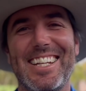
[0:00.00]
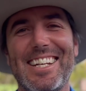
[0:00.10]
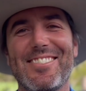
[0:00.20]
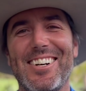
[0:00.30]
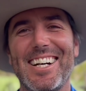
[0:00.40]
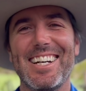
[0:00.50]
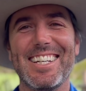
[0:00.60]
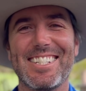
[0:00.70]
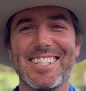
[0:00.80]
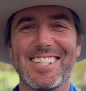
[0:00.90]
that's
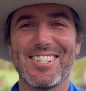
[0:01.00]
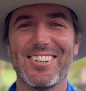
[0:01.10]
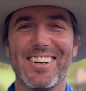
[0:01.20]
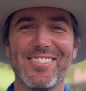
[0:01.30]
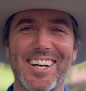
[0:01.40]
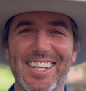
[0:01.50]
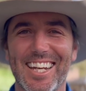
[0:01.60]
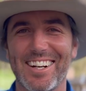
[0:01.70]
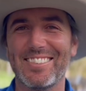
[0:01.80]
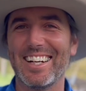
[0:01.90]
why she's just talking behind the
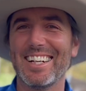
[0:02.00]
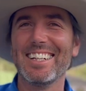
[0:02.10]
camera.